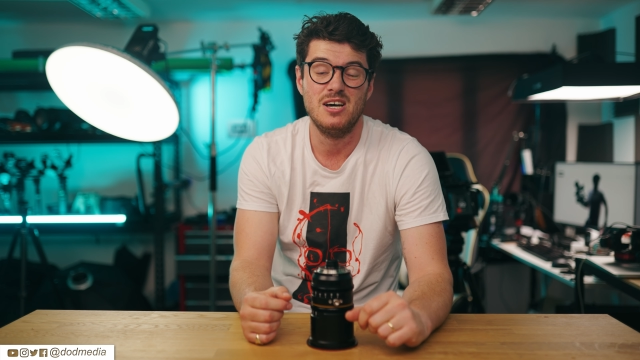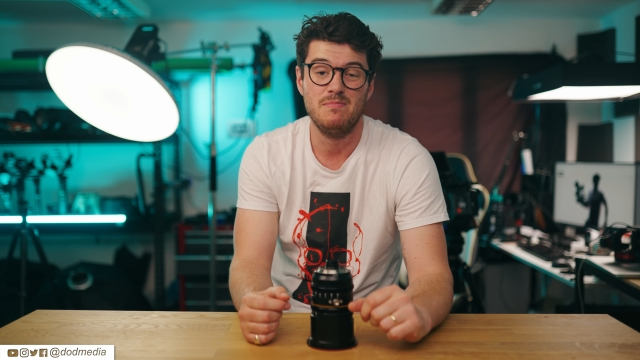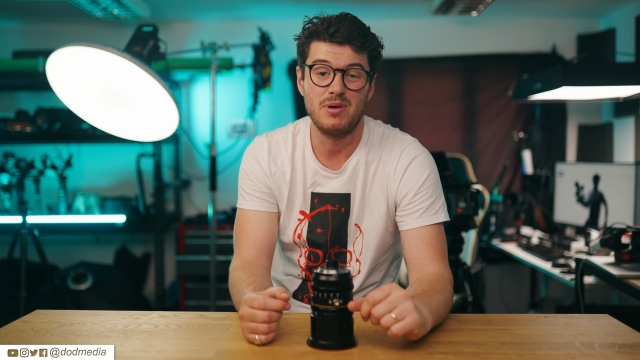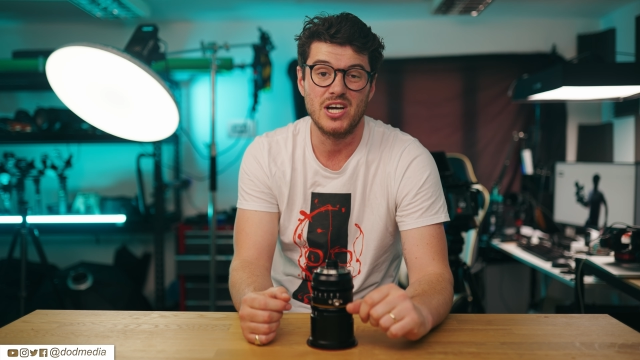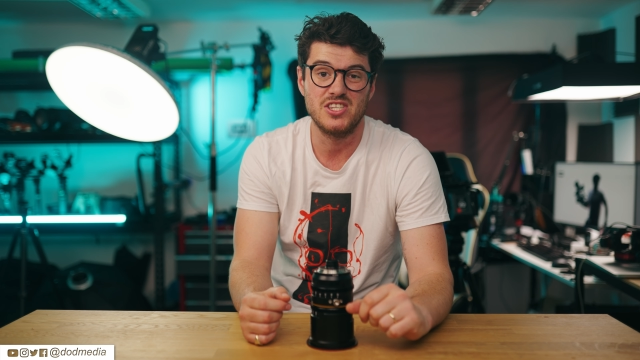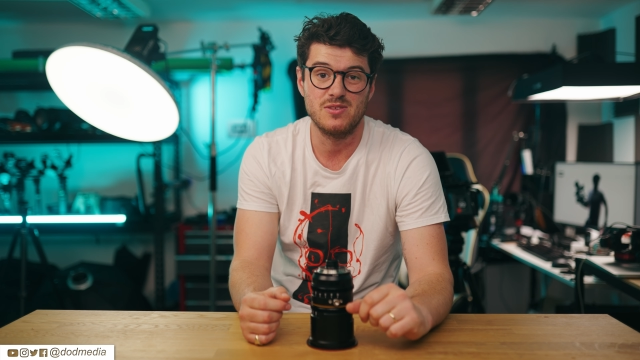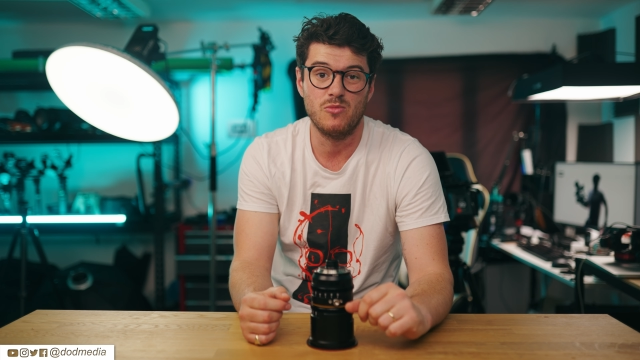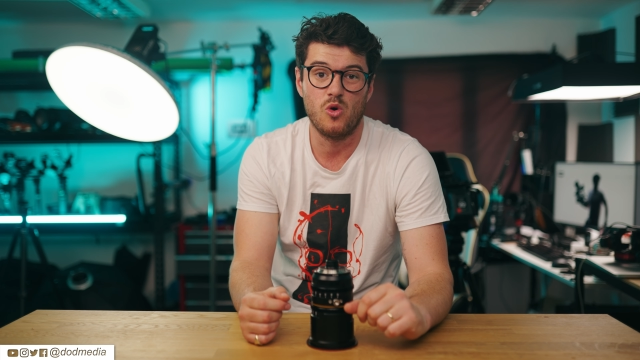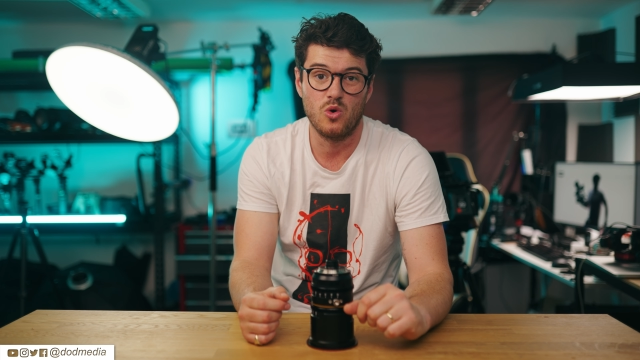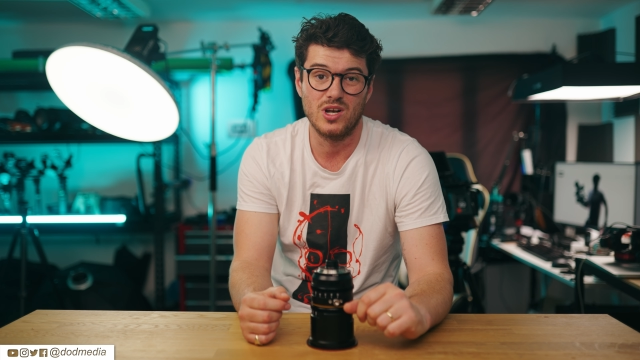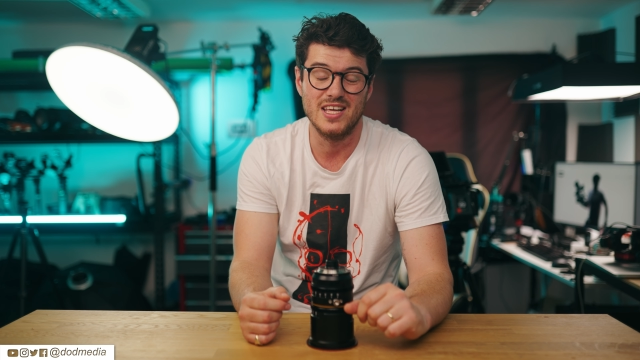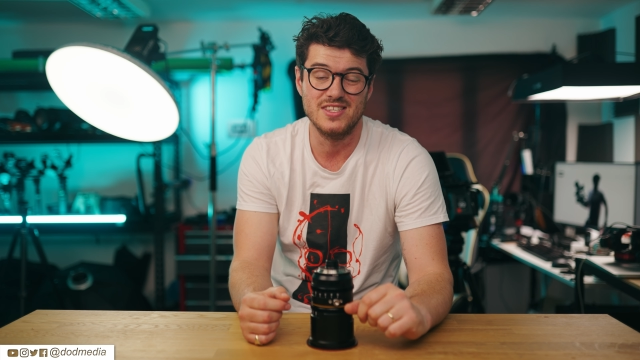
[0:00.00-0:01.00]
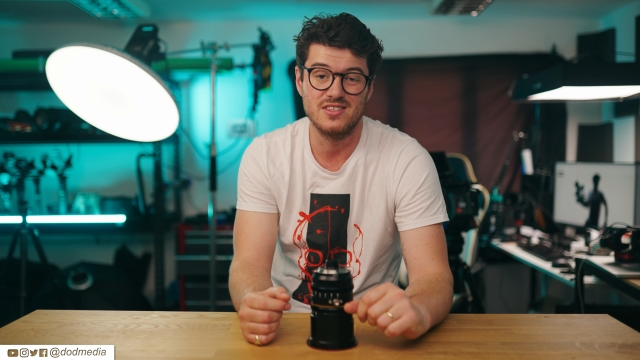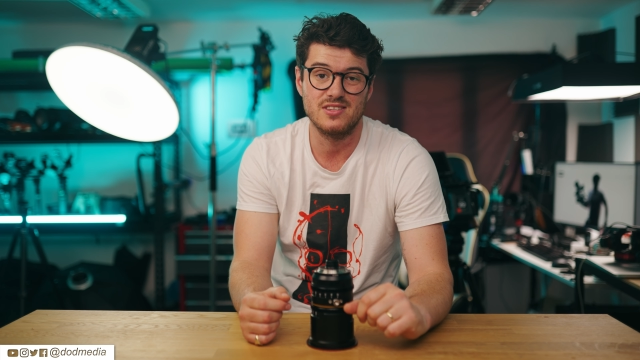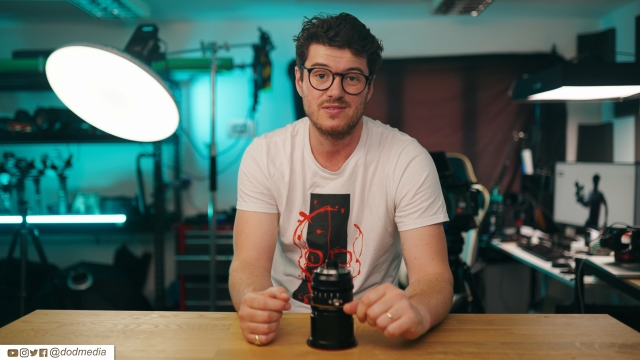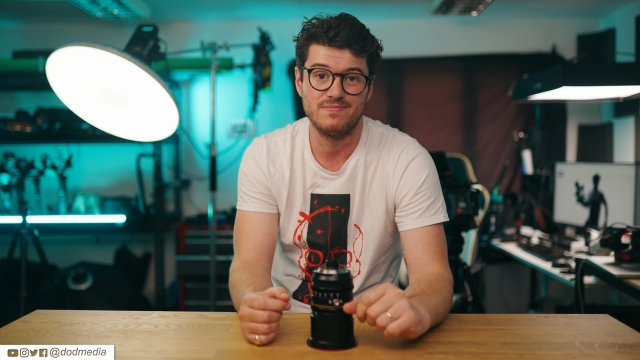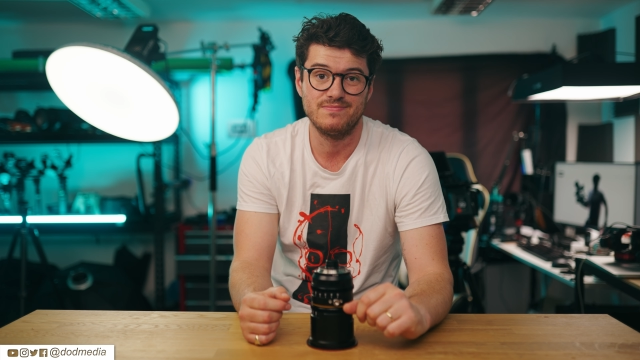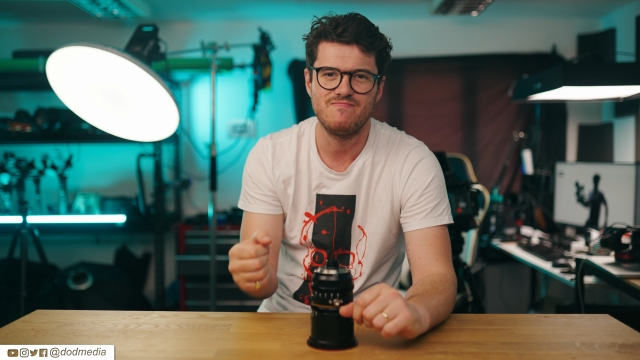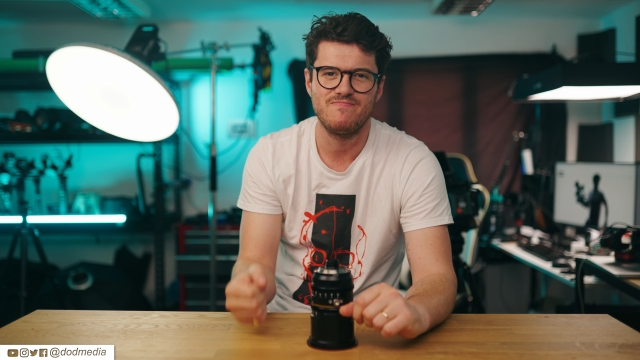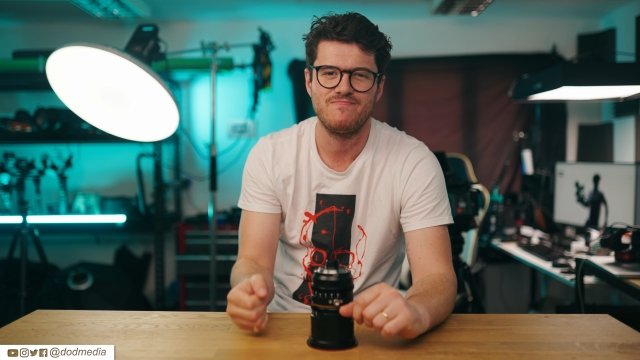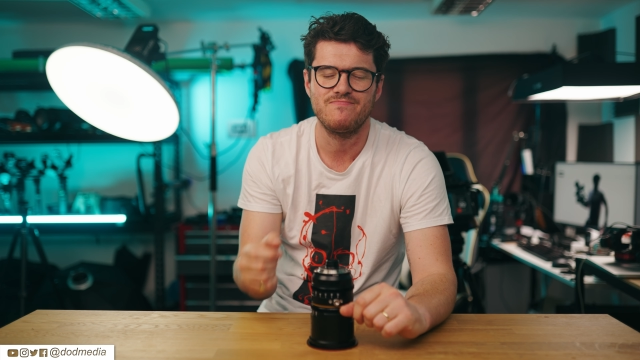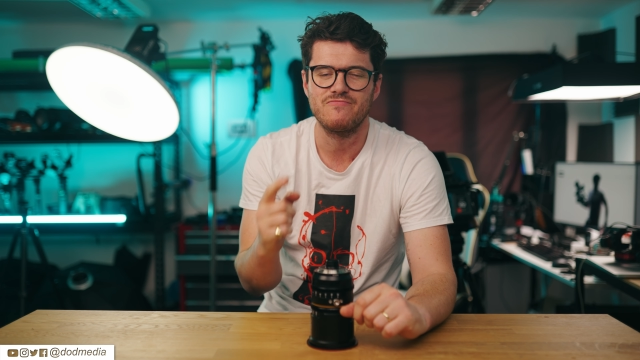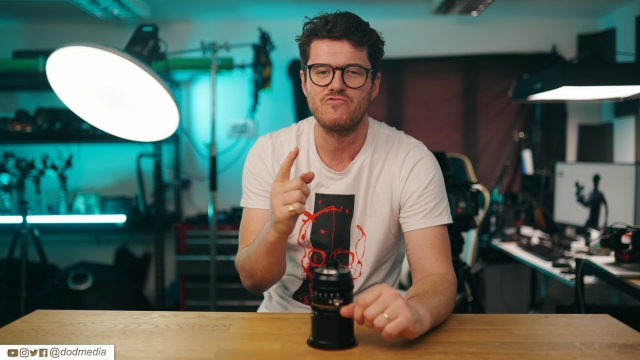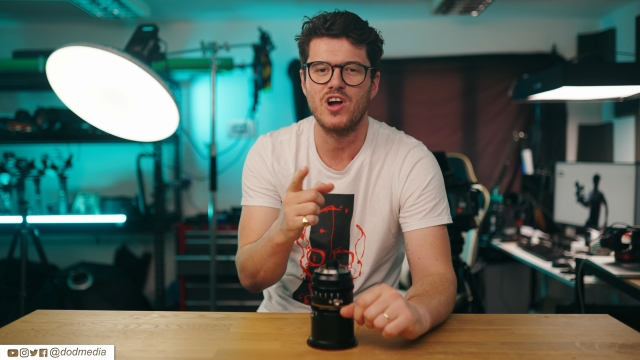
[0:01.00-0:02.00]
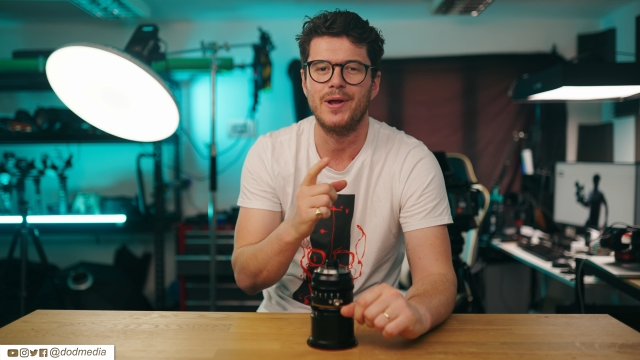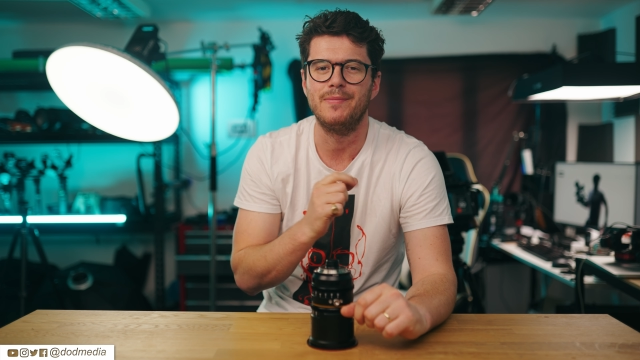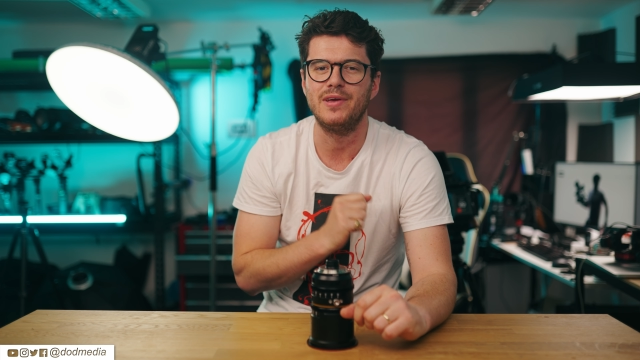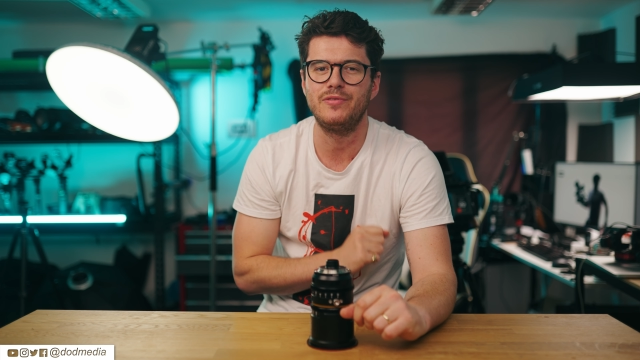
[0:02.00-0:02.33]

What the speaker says: Buy some Hawk lenses. Right,